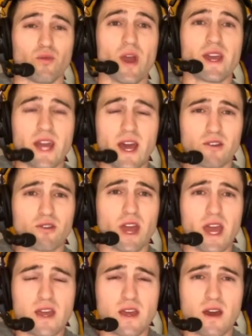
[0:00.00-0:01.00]
Right now, you're
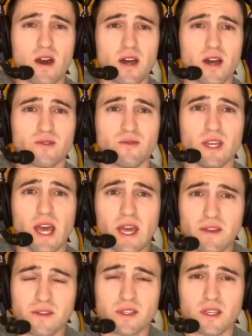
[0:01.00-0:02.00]
hanging on to the
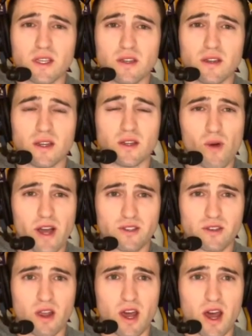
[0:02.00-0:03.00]
eighth seed in the
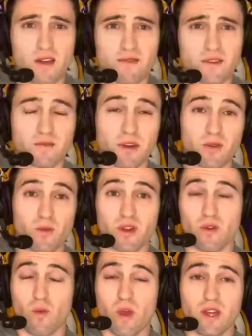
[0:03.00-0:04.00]
Western Conference, but
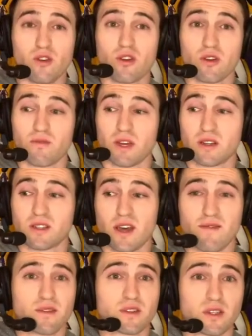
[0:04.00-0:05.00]
with a win, you could have been a
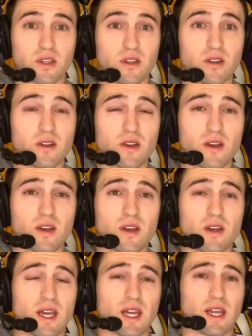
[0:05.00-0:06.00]
seventh seed,
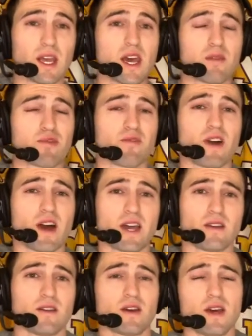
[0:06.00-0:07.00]
and again,
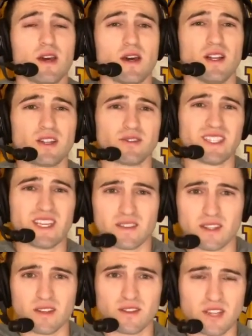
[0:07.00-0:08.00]
provided a little
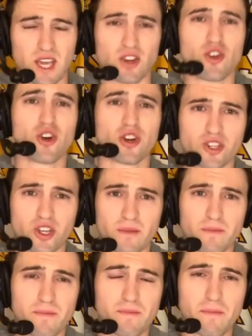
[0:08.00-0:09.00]
distance and
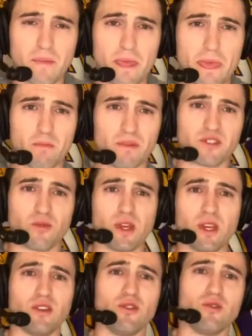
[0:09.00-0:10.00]
cushion
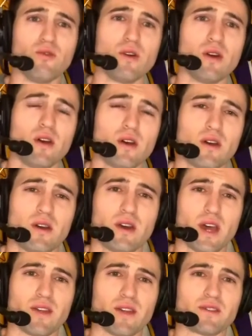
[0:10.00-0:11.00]
between you
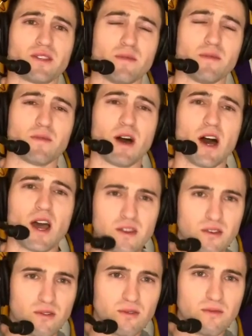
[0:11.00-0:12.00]
and the teams
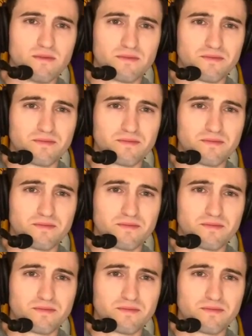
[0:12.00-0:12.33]
behind you.